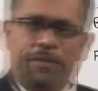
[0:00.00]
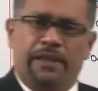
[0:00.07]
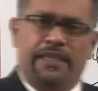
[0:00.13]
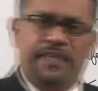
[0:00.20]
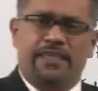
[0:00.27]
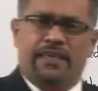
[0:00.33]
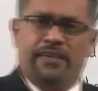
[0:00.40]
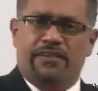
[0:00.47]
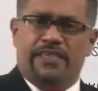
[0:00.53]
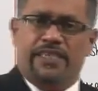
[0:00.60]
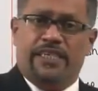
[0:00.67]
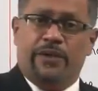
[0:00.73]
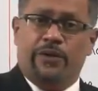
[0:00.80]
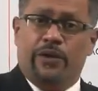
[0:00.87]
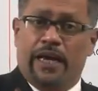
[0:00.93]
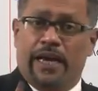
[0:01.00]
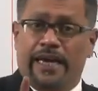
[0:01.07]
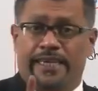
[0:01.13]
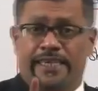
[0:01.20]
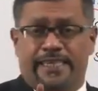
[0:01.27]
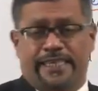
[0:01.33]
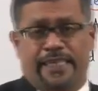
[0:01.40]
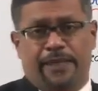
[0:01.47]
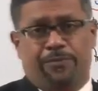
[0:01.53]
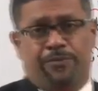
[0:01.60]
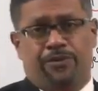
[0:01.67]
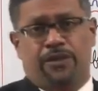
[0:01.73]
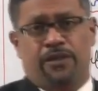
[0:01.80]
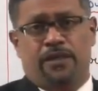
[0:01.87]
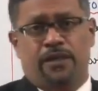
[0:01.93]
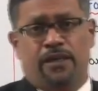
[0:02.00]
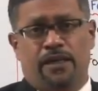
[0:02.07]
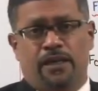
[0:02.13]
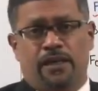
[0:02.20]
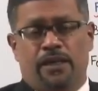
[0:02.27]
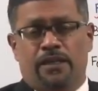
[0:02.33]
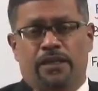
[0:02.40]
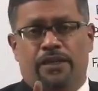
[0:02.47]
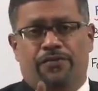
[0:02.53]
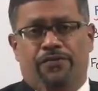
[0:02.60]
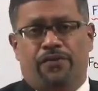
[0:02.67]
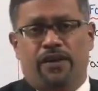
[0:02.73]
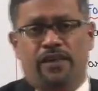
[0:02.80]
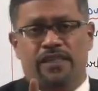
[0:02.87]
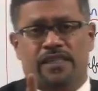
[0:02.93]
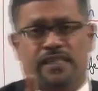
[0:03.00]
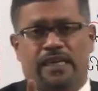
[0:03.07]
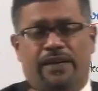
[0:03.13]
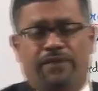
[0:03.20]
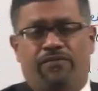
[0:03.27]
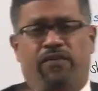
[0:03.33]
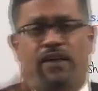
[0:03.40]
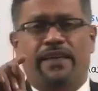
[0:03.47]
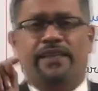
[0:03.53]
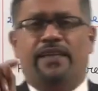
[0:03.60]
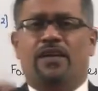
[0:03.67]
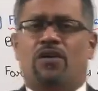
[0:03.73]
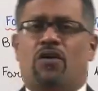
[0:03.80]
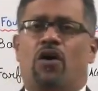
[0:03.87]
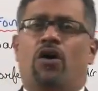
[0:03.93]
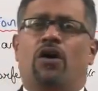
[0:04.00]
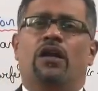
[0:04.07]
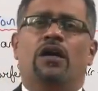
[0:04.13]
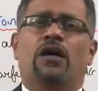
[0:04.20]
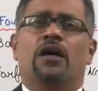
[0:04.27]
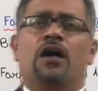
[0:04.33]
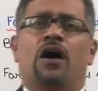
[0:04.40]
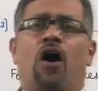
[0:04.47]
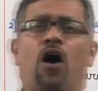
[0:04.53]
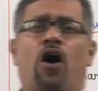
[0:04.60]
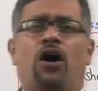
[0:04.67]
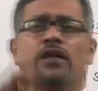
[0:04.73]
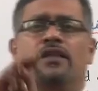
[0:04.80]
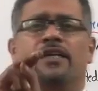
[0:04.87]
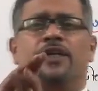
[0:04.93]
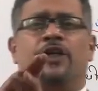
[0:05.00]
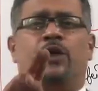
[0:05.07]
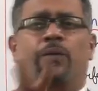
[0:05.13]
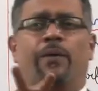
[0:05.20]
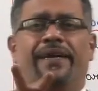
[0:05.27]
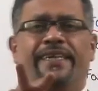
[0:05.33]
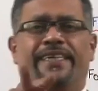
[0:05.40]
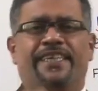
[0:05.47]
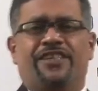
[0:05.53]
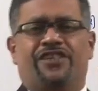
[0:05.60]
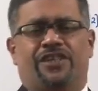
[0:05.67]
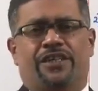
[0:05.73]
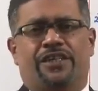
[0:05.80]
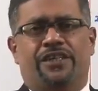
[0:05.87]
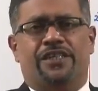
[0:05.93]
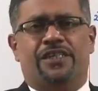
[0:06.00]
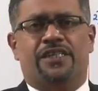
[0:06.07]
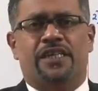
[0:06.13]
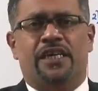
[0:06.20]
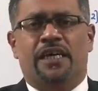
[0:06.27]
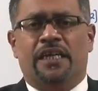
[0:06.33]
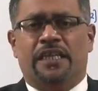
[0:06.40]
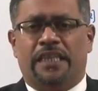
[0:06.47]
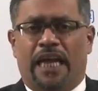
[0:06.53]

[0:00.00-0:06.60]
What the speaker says: the monies are received except the first and final call on 20 shares.